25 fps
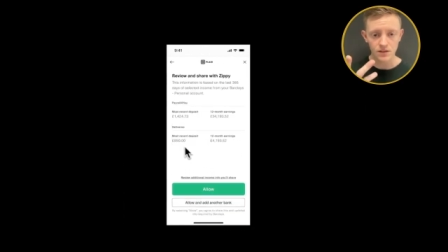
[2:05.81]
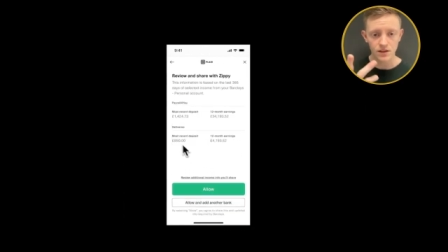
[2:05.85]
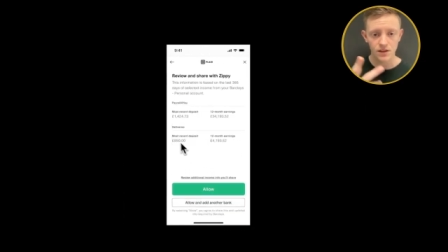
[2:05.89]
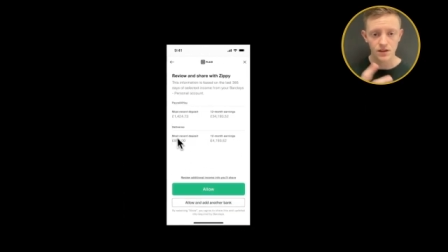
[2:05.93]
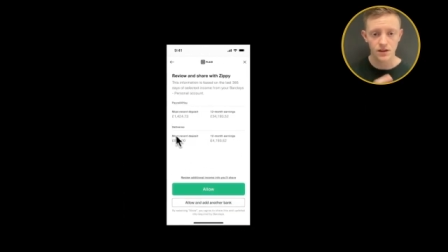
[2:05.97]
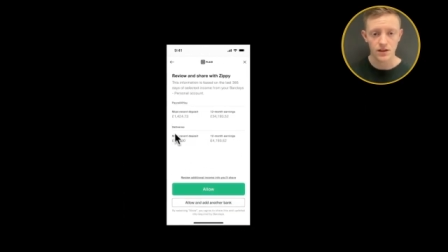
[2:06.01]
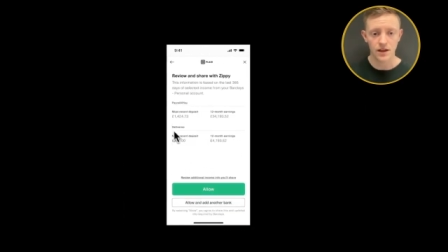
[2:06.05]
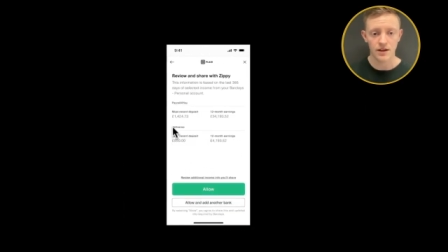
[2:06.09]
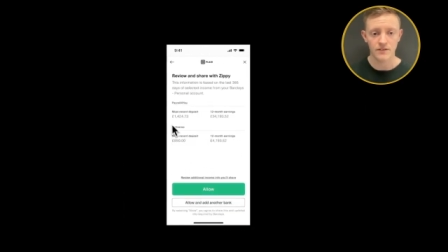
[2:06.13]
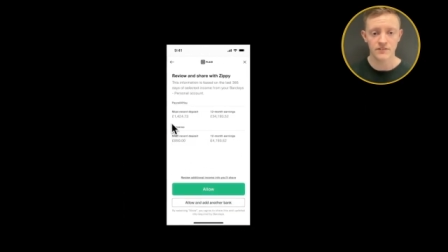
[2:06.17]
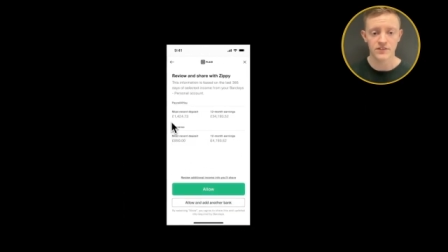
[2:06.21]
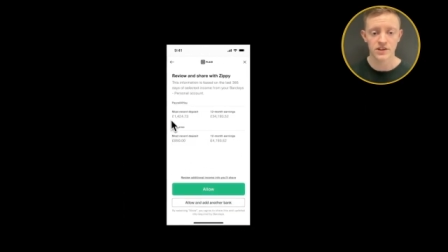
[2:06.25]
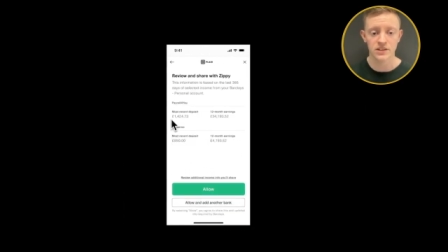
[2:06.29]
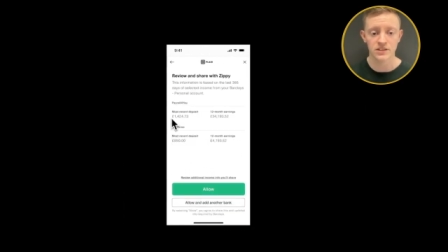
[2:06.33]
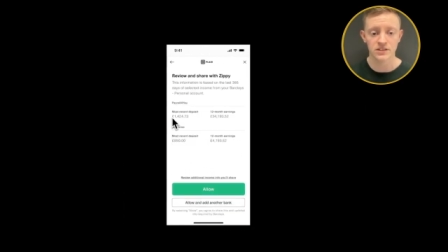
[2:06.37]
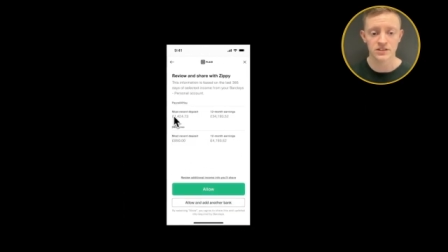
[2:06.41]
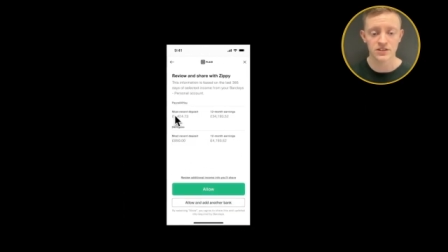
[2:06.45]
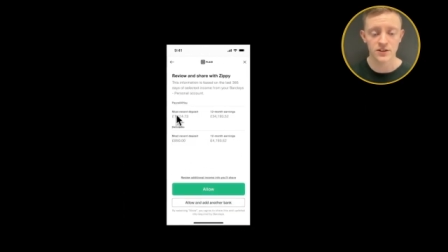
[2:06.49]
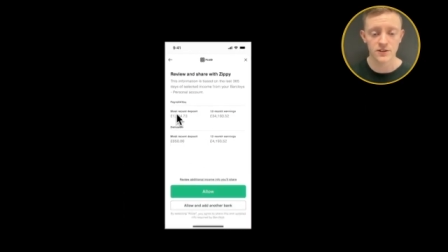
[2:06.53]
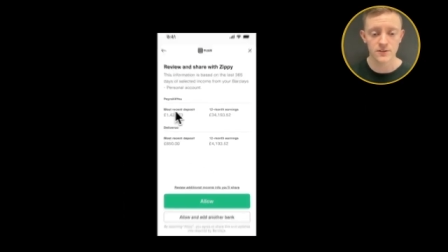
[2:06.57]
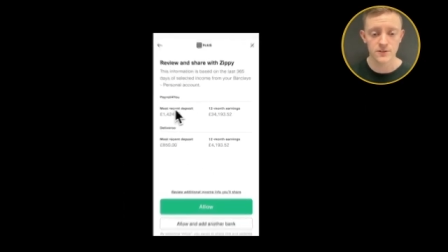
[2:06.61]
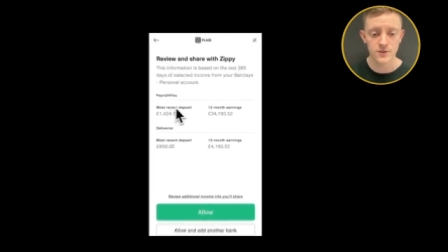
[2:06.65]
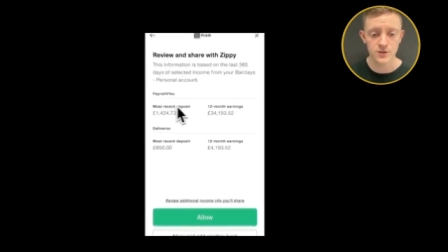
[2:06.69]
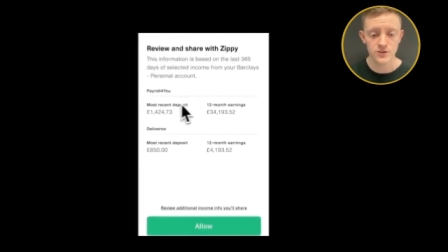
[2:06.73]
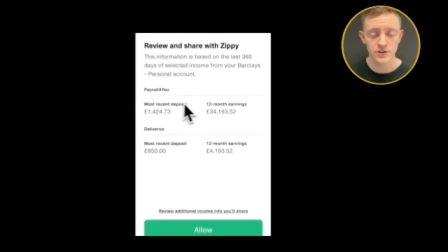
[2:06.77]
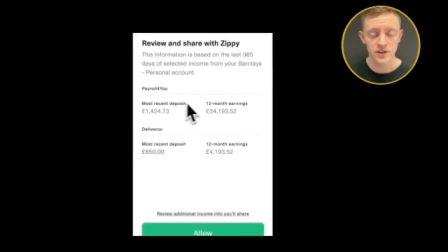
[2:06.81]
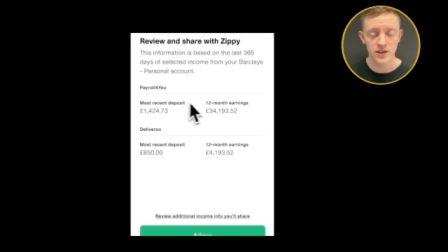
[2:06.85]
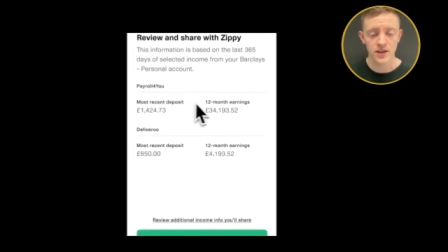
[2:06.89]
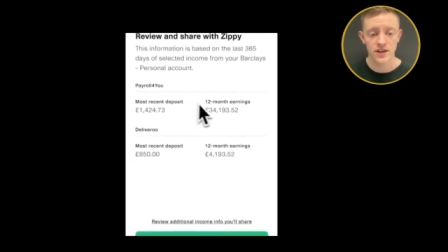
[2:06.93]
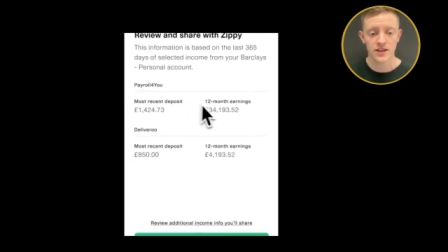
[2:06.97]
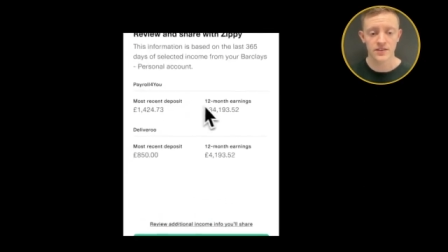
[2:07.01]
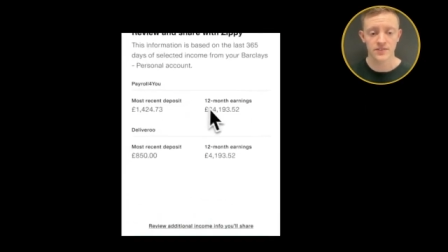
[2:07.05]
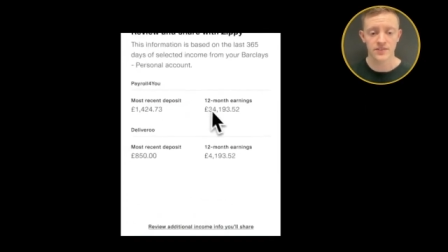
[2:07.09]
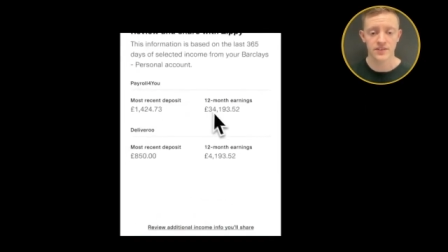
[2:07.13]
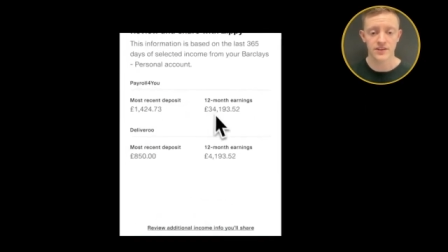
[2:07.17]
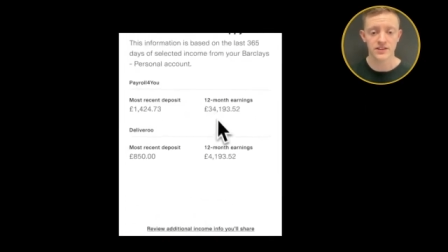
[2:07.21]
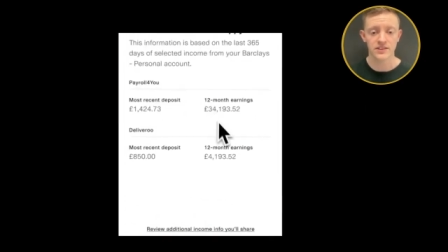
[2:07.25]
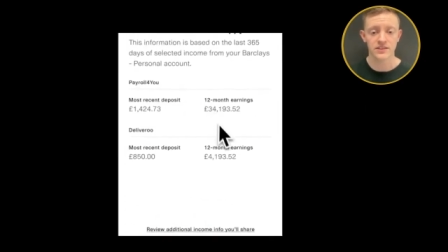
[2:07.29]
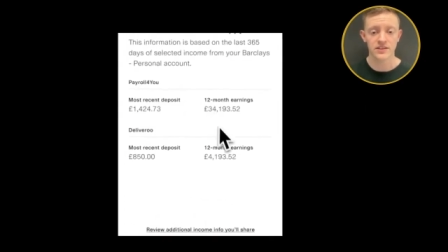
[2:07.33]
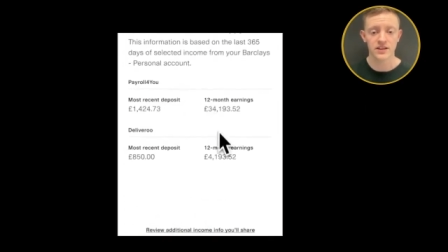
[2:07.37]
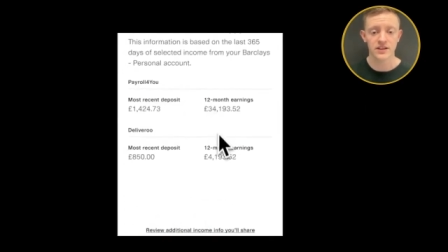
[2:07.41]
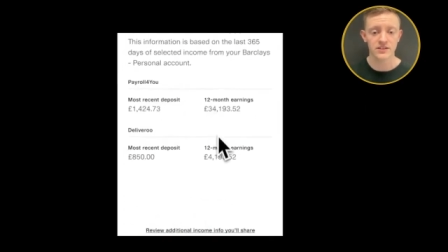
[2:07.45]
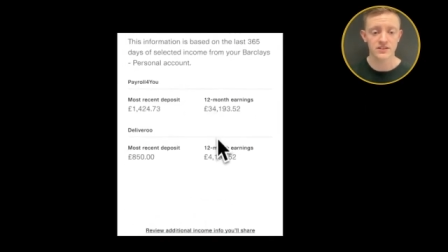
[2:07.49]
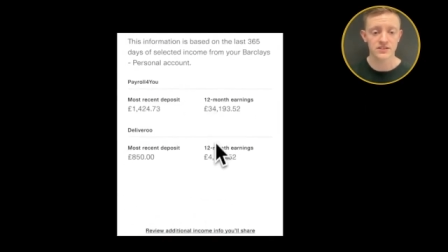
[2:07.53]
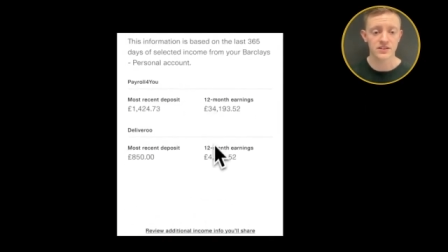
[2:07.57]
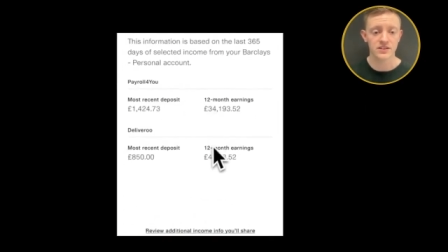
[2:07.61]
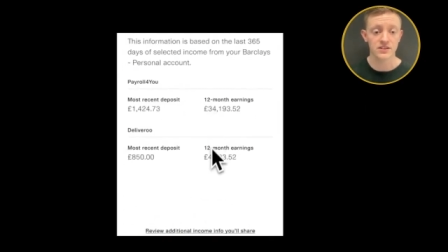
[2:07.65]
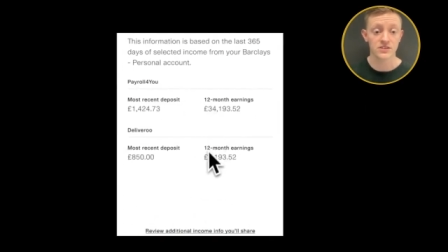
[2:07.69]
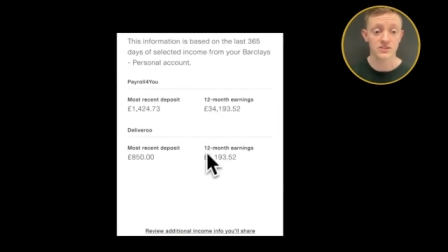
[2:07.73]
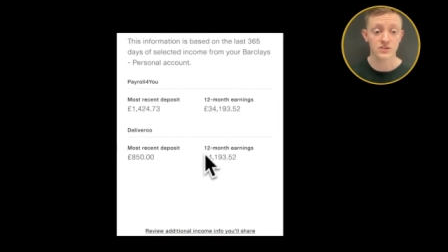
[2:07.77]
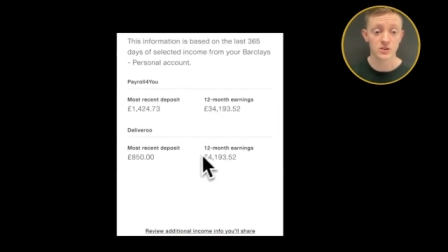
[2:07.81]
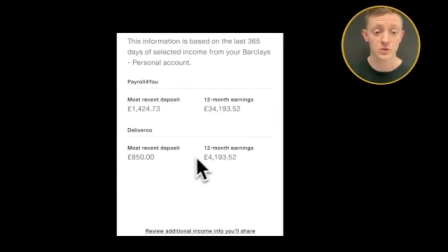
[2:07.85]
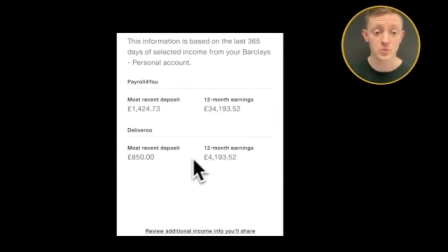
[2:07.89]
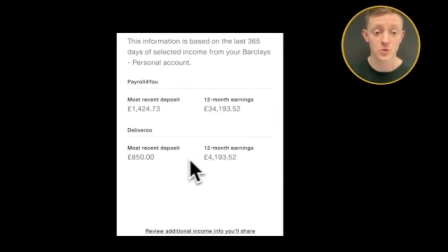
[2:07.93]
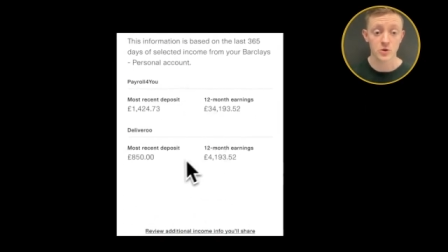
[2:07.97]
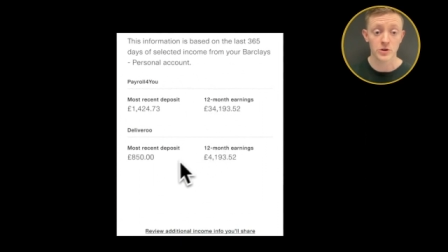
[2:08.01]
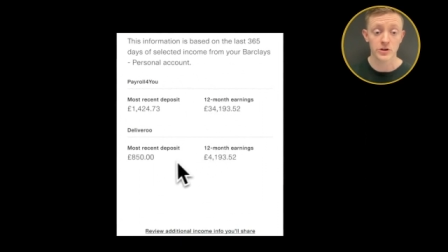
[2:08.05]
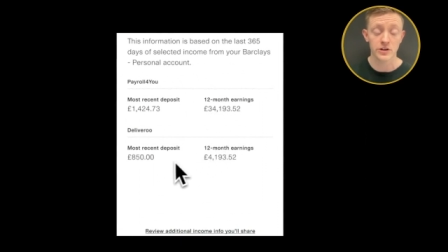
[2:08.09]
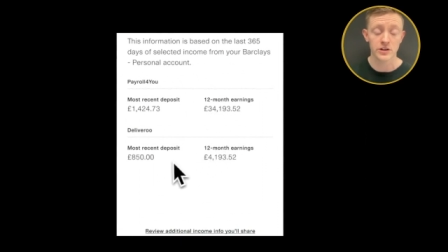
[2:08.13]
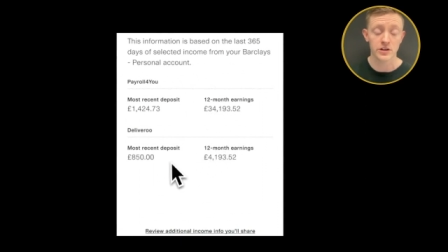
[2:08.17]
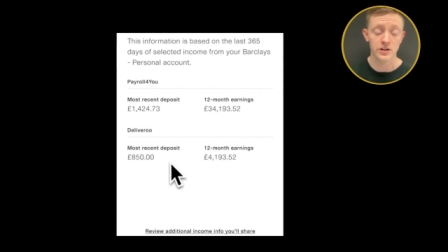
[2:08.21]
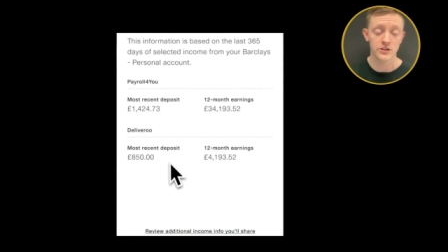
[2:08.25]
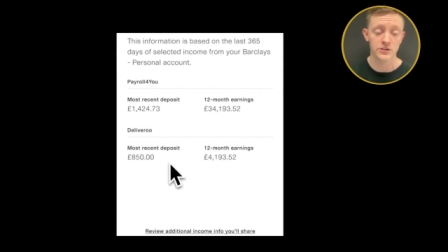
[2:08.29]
Having continued, they can then see a summary